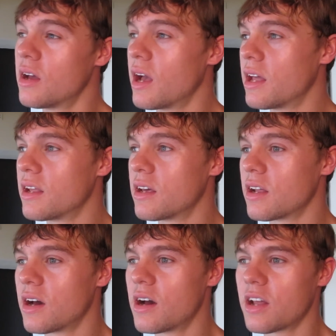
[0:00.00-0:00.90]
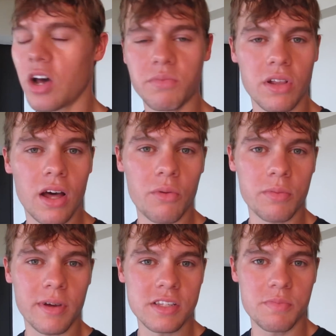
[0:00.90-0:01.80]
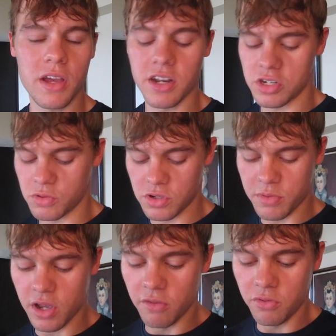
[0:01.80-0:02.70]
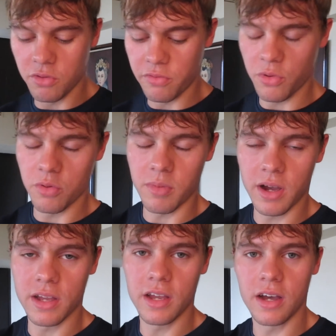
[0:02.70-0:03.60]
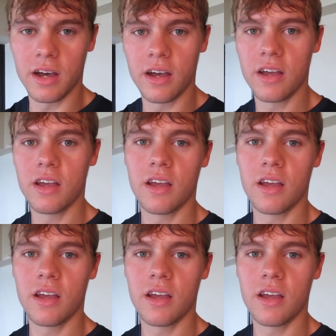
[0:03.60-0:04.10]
and it helped a lot with my Spanish, which will be helpful for my